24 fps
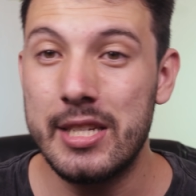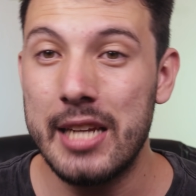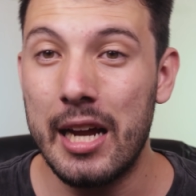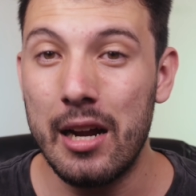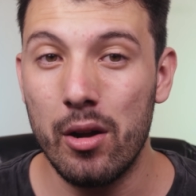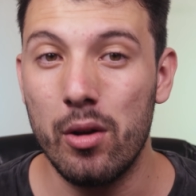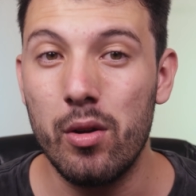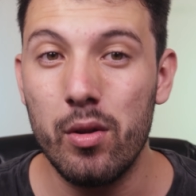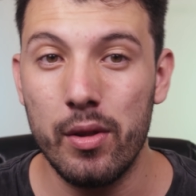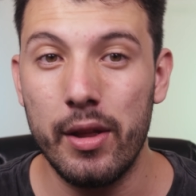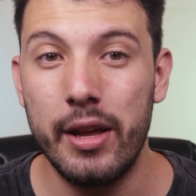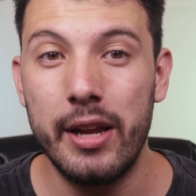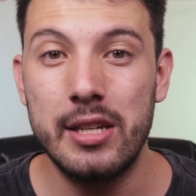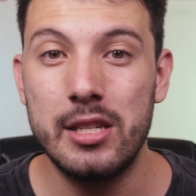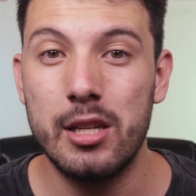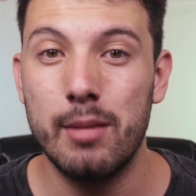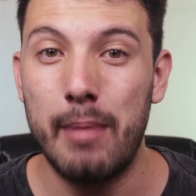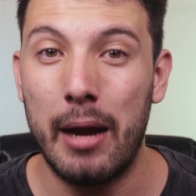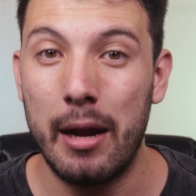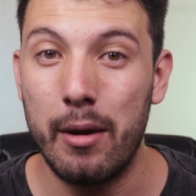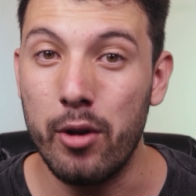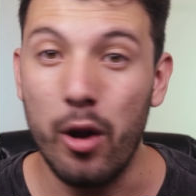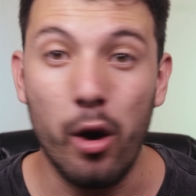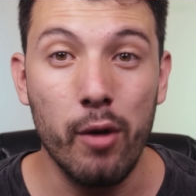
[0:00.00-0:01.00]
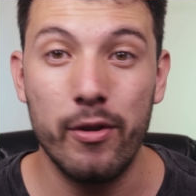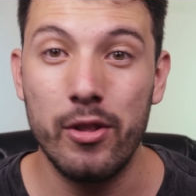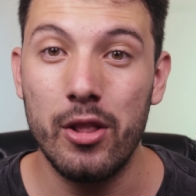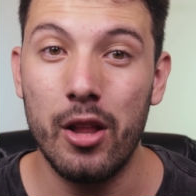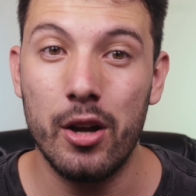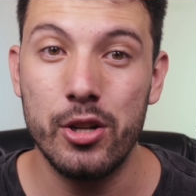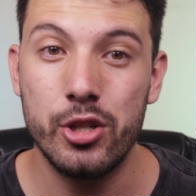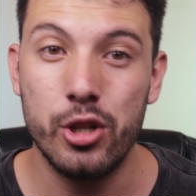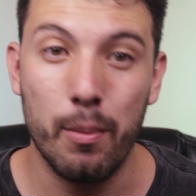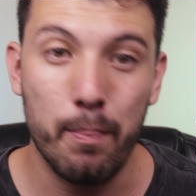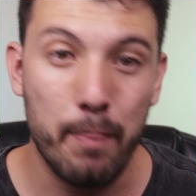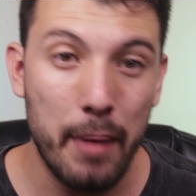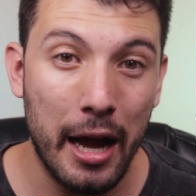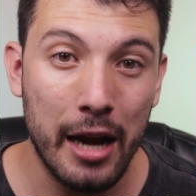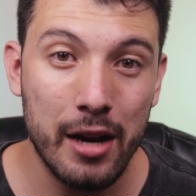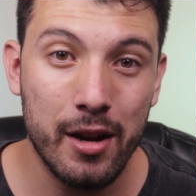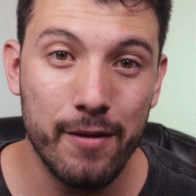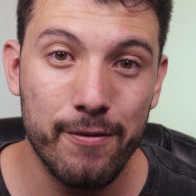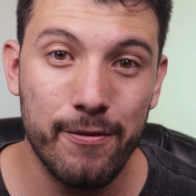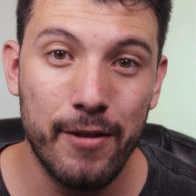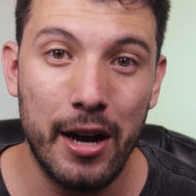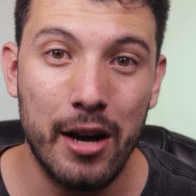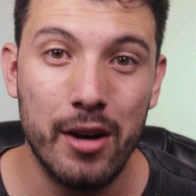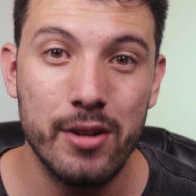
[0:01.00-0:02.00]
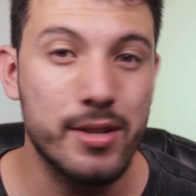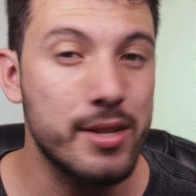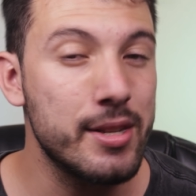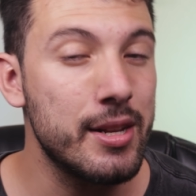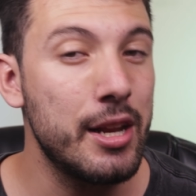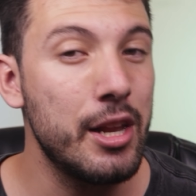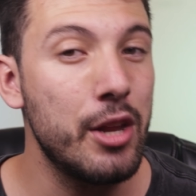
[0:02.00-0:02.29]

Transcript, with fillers: a download link to my Nova Launcher backup file so